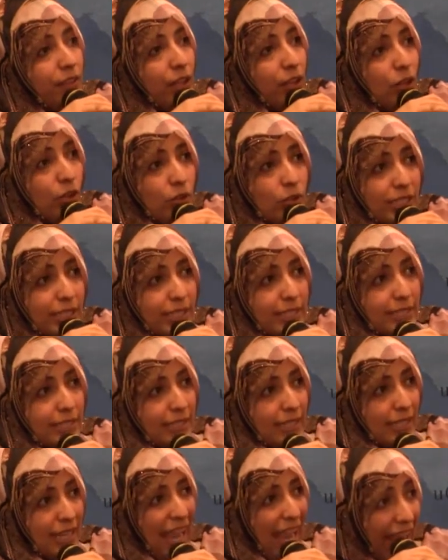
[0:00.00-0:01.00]
The lowest
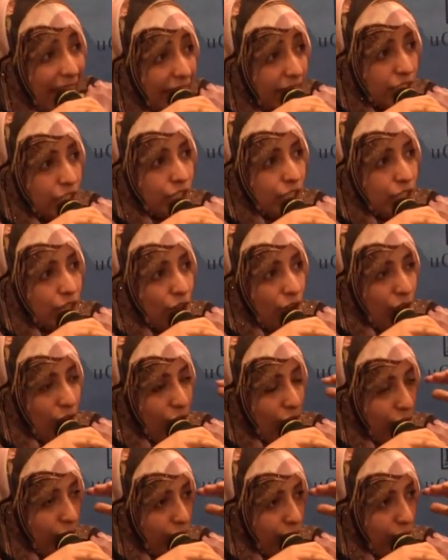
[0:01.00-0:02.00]
age
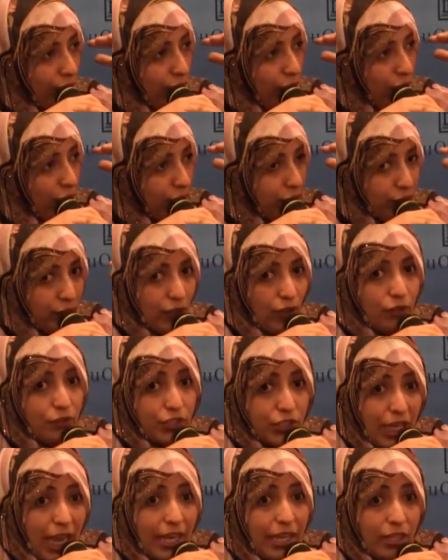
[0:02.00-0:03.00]
of
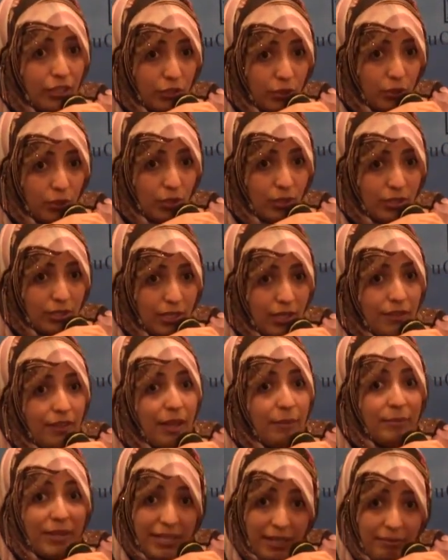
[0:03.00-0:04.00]
childhood,
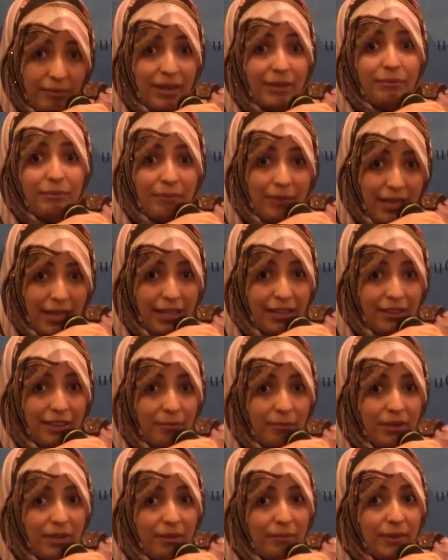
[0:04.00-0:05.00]
the
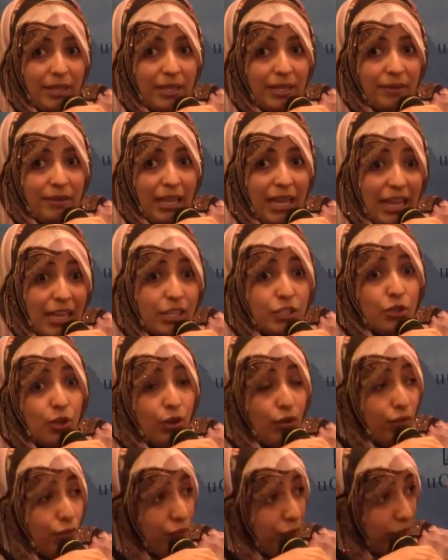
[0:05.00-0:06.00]
minimum age
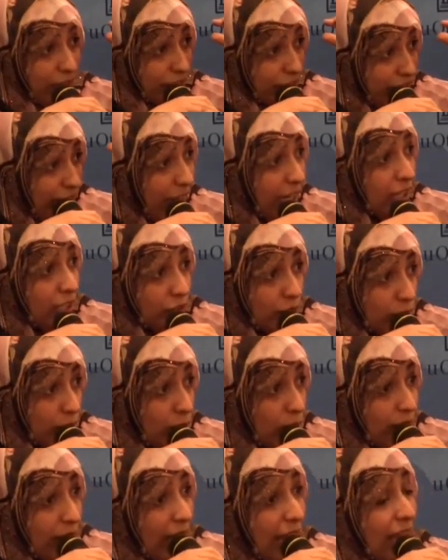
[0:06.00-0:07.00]
of
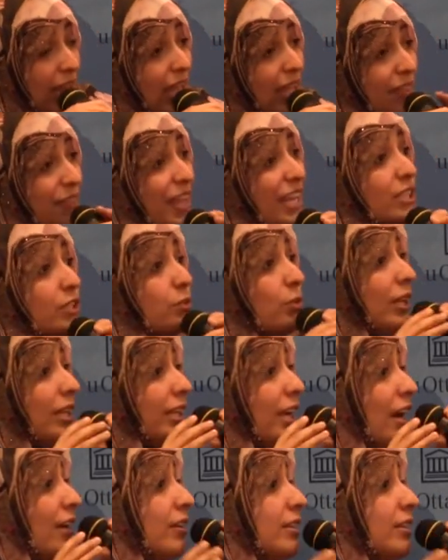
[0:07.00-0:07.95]
childhood, that will